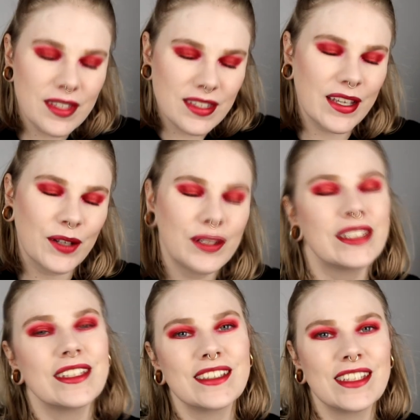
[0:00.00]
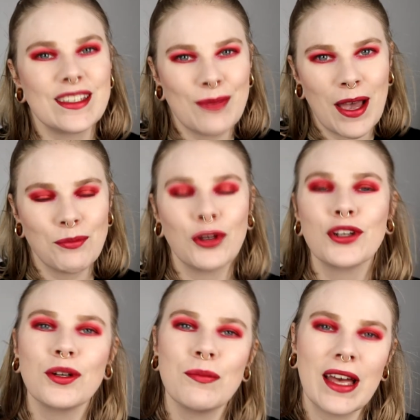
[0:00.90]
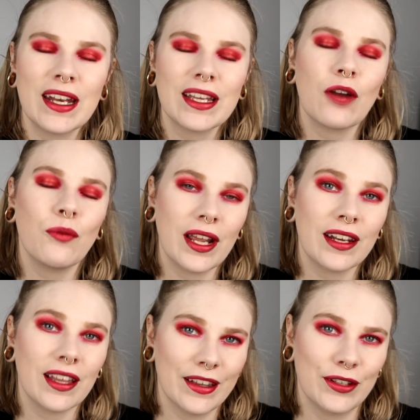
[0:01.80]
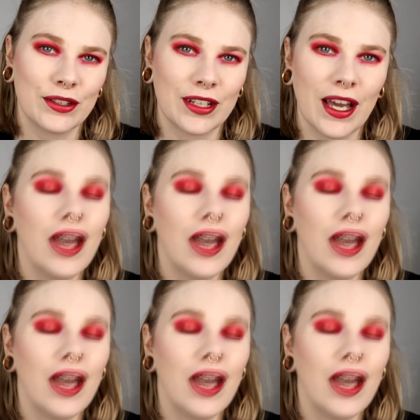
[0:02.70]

So this is my monochromatic red look